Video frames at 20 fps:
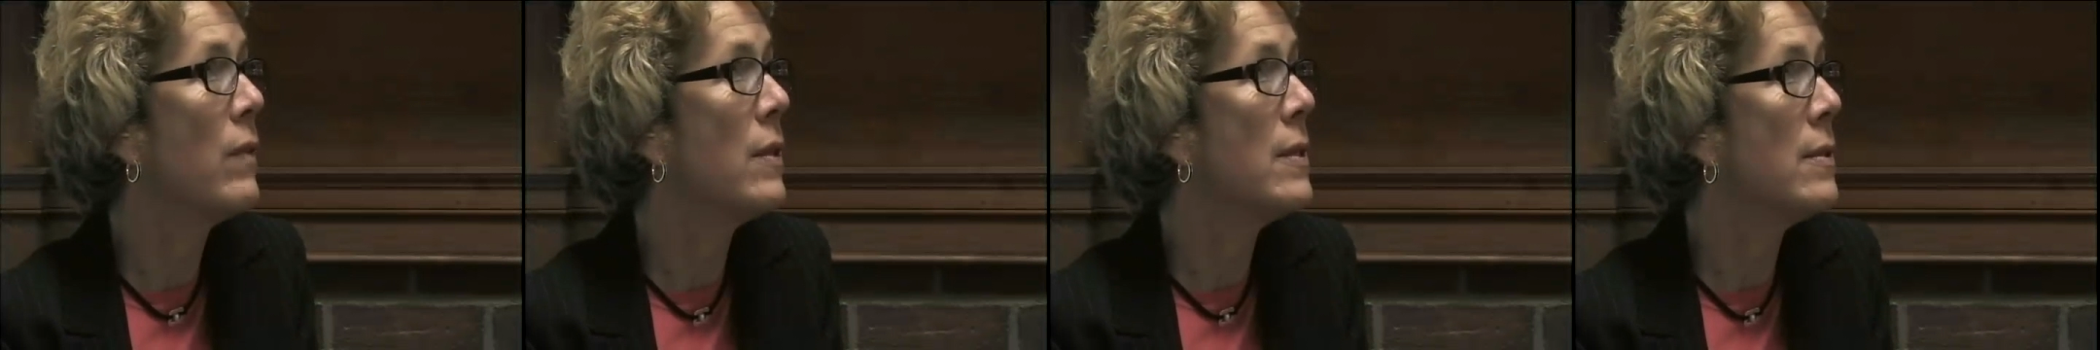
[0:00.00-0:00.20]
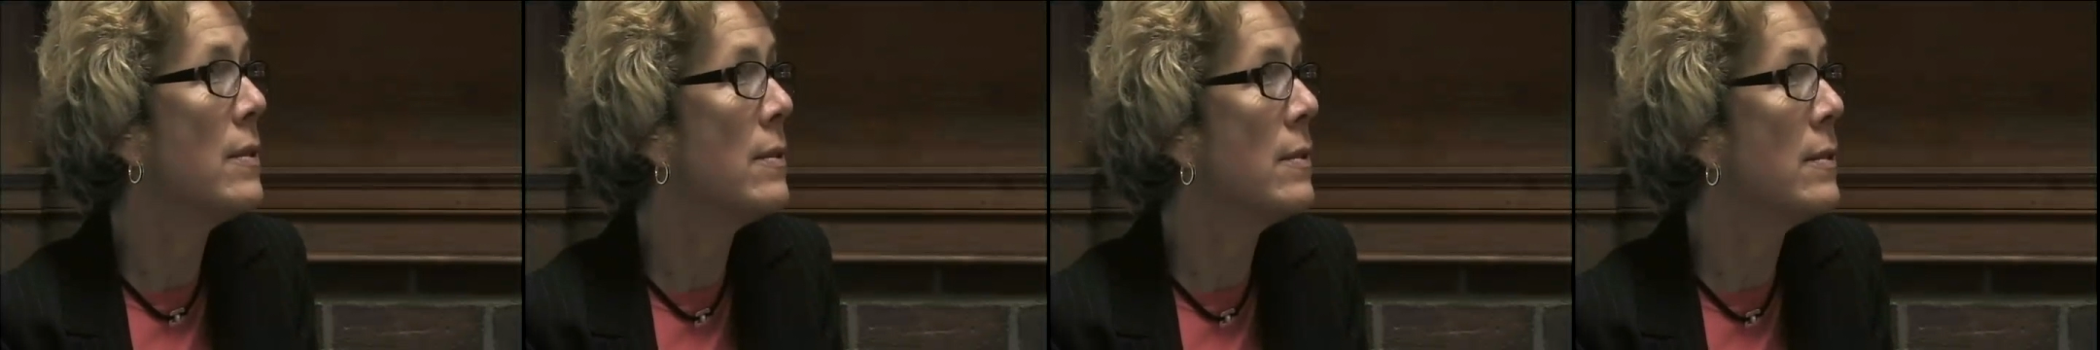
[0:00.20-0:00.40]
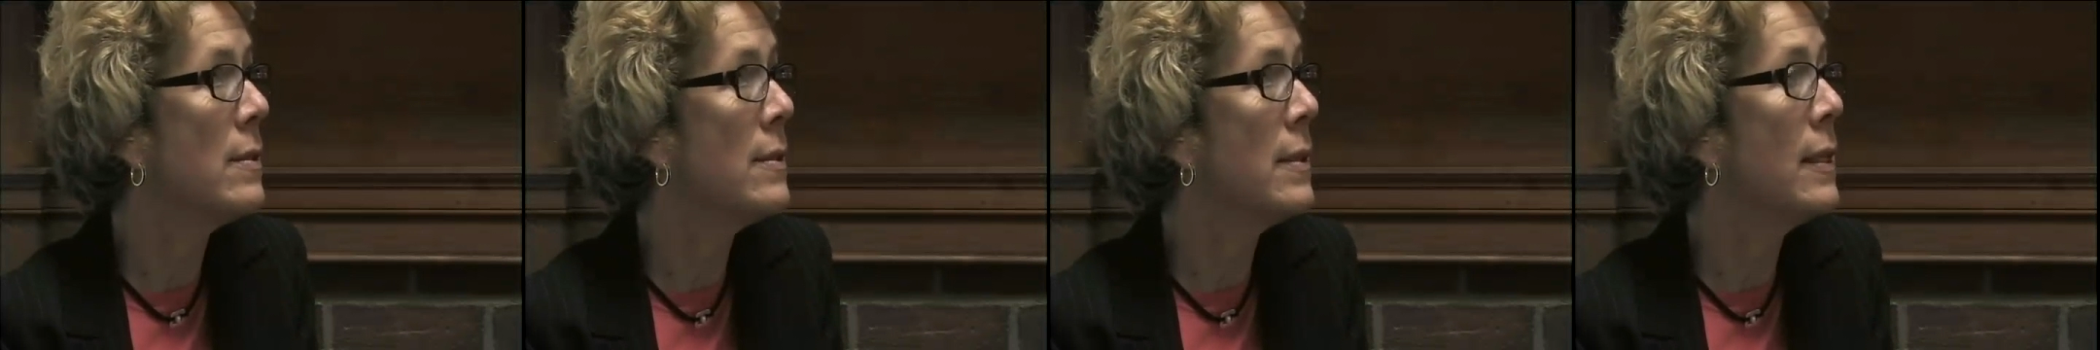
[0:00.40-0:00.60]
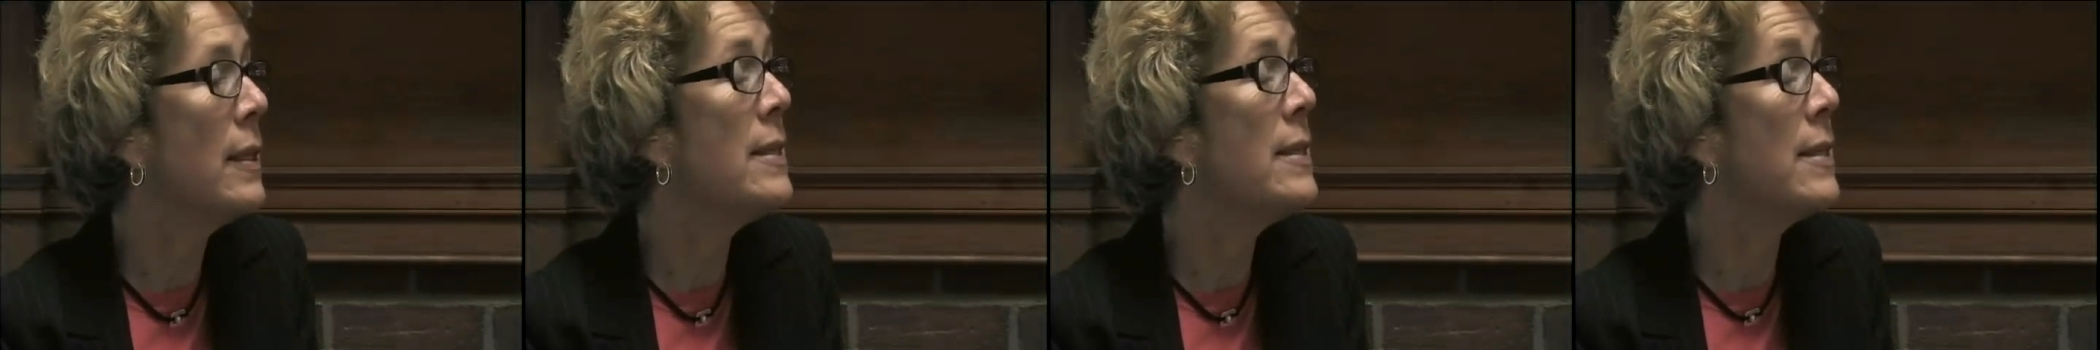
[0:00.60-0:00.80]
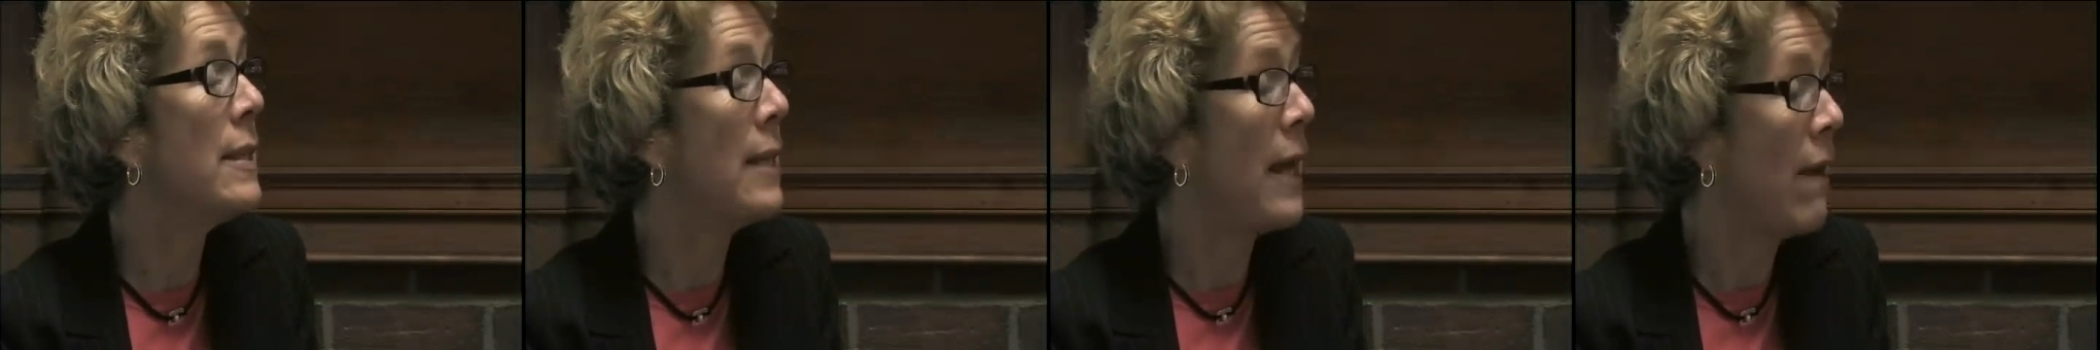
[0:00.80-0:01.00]

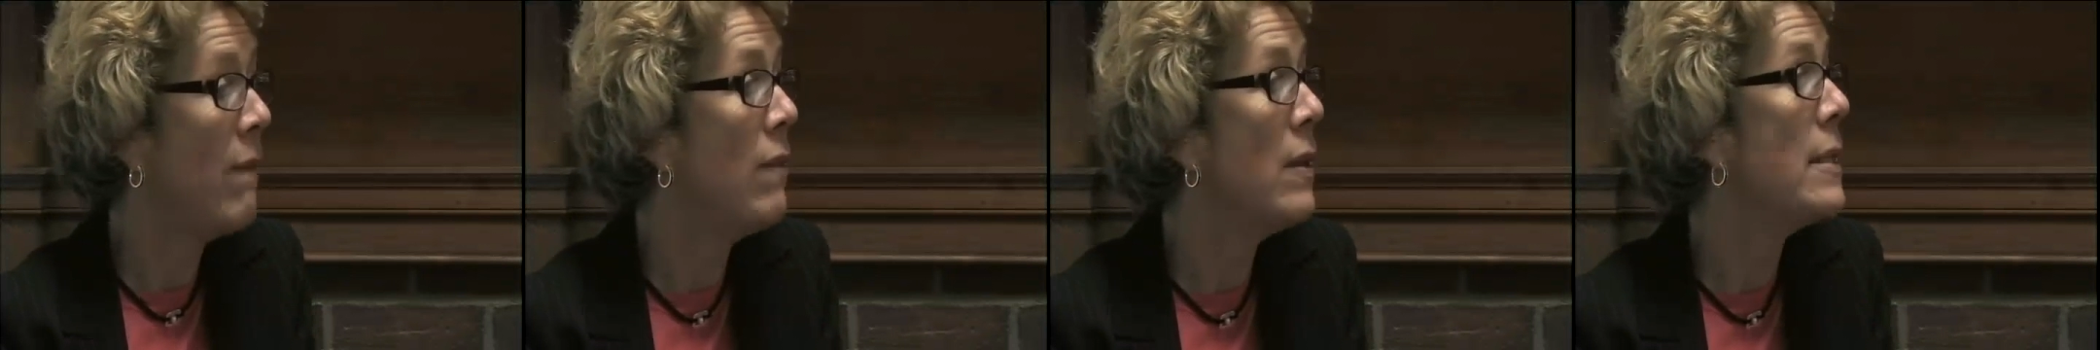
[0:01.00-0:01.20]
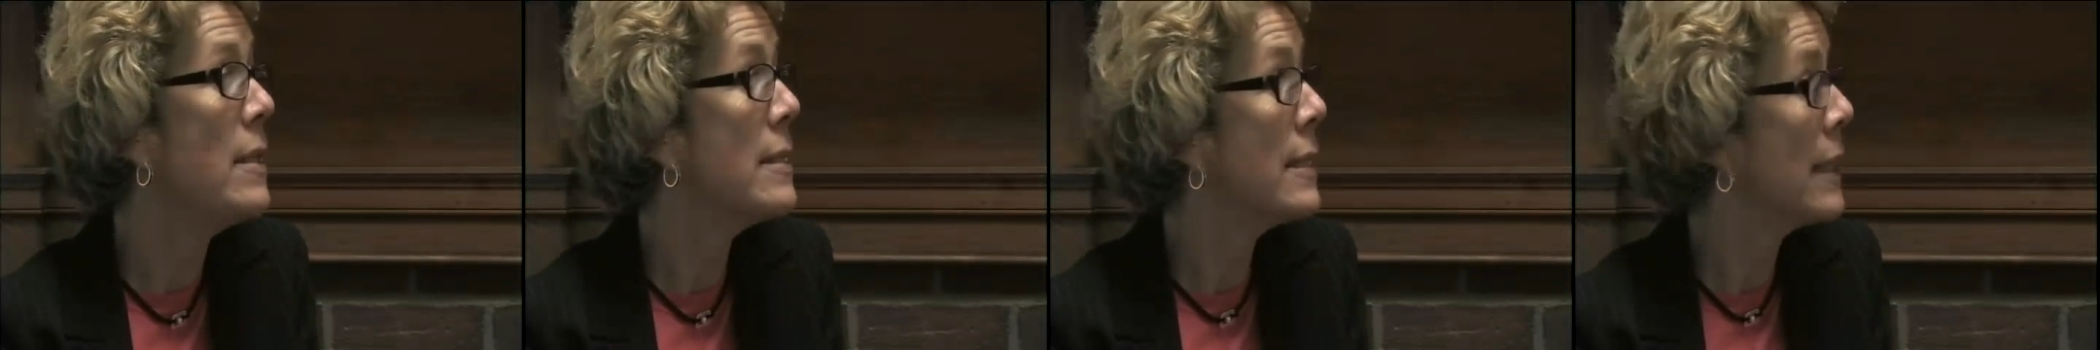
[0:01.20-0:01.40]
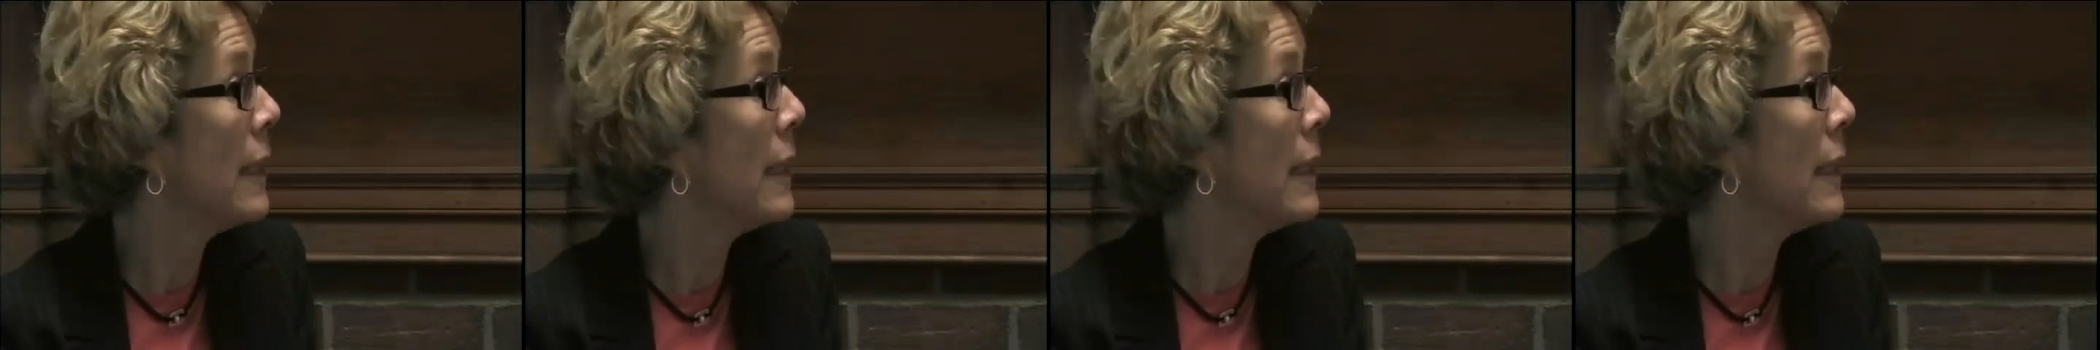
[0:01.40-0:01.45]
solicit evidence,